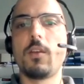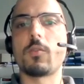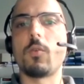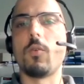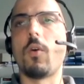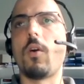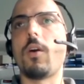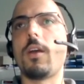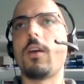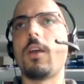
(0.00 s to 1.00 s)
So
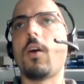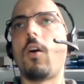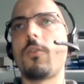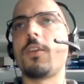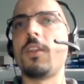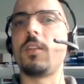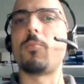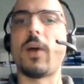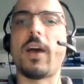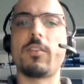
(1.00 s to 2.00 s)
often in the
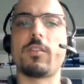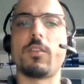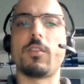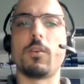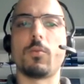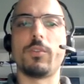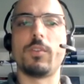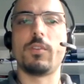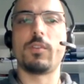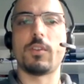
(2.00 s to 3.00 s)
past, there was
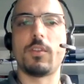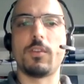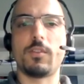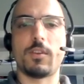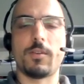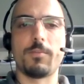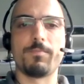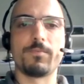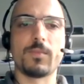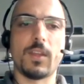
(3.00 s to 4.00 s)
this in